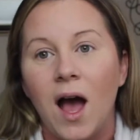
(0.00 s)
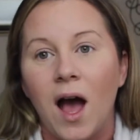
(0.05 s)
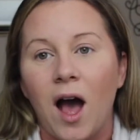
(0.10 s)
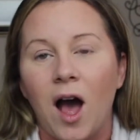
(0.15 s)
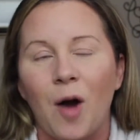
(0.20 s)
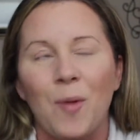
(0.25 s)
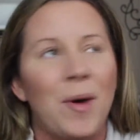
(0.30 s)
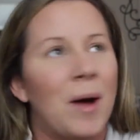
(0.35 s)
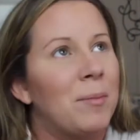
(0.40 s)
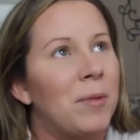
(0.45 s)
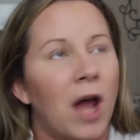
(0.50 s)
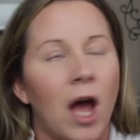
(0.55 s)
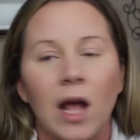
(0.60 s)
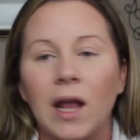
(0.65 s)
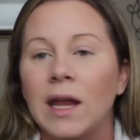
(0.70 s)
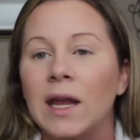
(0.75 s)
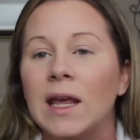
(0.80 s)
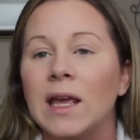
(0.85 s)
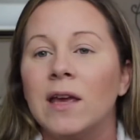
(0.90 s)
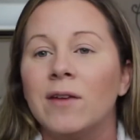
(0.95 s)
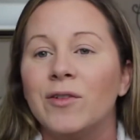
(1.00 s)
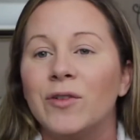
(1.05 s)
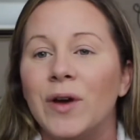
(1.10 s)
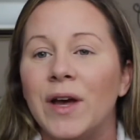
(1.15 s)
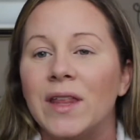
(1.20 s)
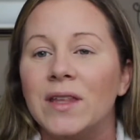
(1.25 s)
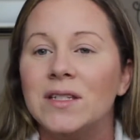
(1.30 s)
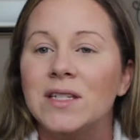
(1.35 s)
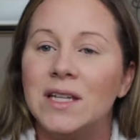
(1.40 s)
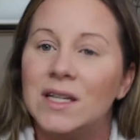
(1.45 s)
I'm not going to give
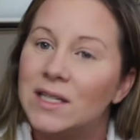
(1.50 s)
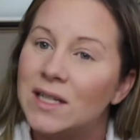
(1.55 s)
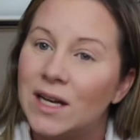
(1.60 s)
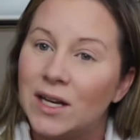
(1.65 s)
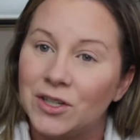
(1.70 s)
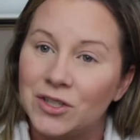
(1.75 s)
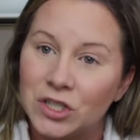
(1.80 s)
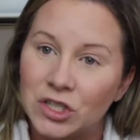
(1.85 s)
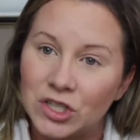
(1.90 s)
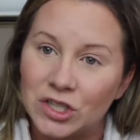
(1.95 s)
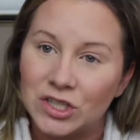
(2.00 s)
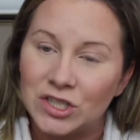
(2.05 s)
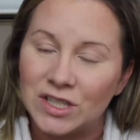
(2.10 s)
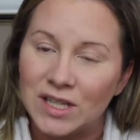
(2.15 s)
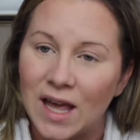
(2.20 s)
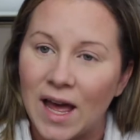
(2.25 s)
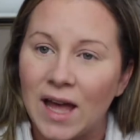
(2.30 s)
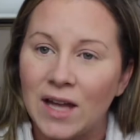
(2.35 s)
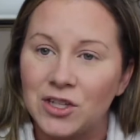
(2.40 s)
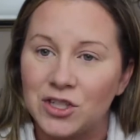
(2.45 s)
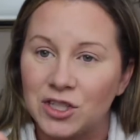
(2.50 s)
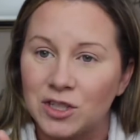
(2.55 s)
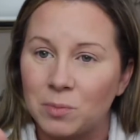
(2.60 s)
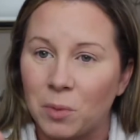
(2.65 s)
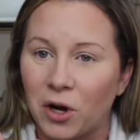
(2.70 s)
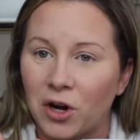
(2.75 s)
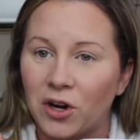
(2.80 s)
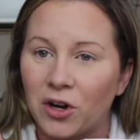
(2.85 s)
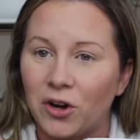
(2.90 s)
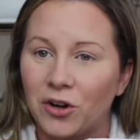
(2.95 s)
away the details just yet, just
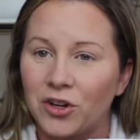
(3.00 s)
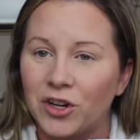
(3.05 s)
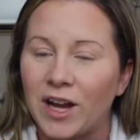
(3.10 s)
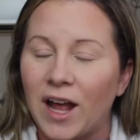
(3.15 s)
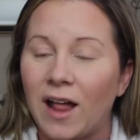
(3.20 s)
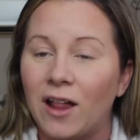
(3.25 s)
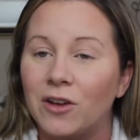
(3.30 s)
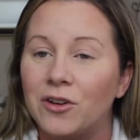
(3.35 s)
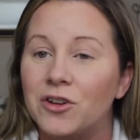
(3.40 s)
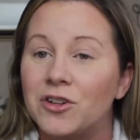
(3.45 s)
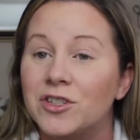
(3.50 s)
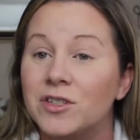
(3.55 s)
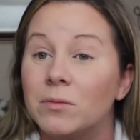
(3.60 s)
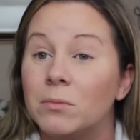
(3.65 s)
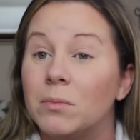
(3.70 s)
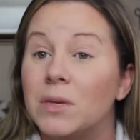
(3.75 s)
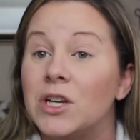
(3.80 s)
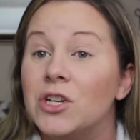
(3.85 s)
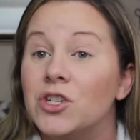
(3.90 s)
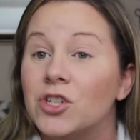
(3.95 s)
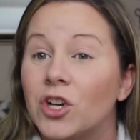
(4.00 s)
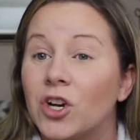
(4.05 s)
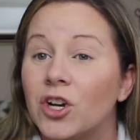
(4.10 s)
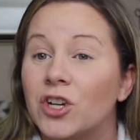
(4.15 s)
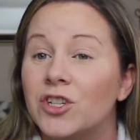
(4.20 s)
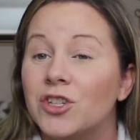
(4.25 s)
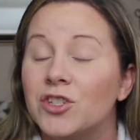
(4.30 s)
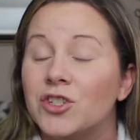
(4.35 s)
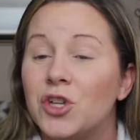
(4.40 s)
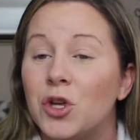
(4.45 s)
mark it on your calendars and be
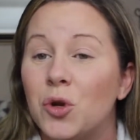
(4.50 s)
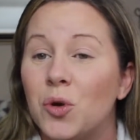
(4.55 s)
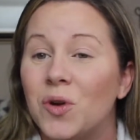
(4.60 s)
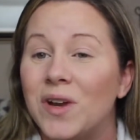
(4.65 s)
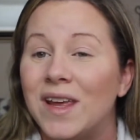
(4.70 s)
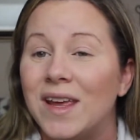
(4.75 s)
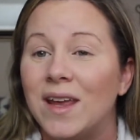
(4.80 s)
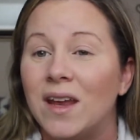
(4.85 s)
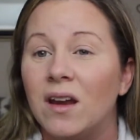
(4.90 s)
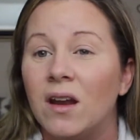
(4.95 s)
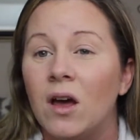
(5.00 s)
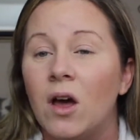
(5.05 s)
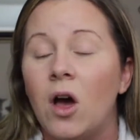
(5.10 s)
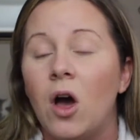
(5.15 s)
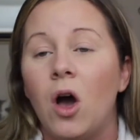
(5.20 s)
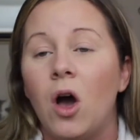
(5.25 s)
sure to tune in